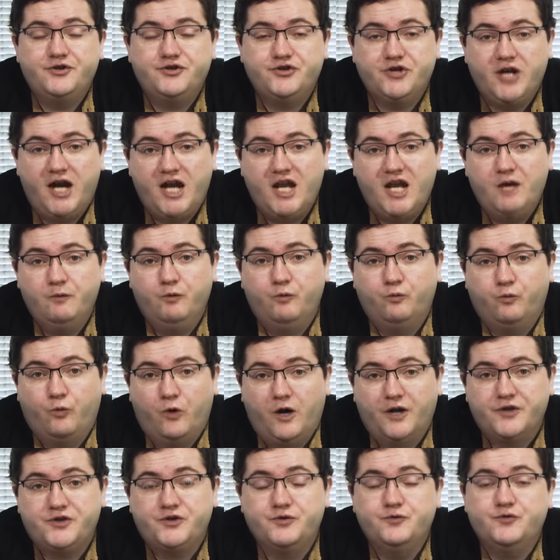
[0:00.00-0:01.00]
China would
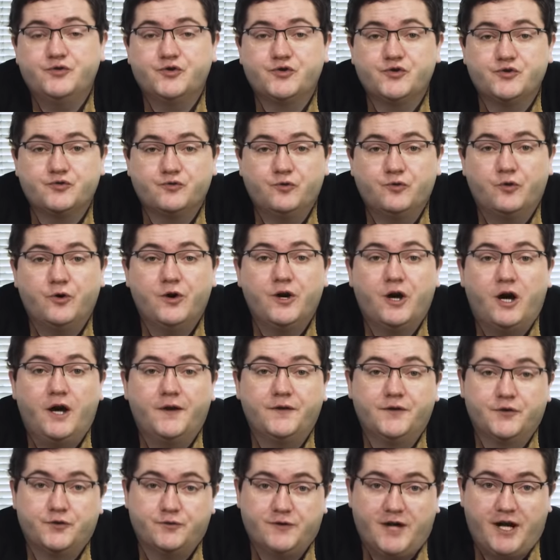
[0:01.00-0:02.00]
want to destroy on
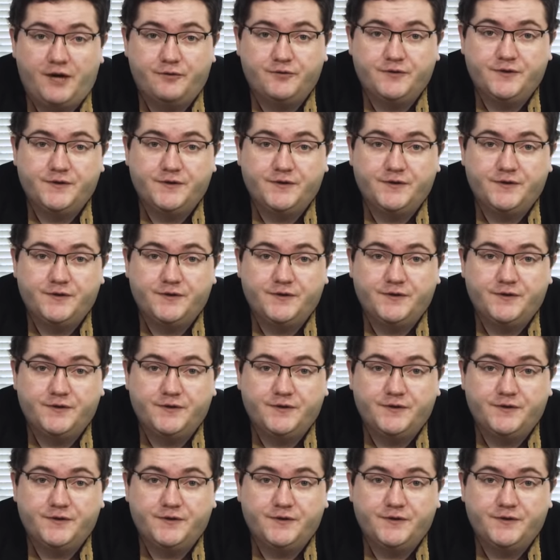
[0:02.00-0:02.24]
the ground.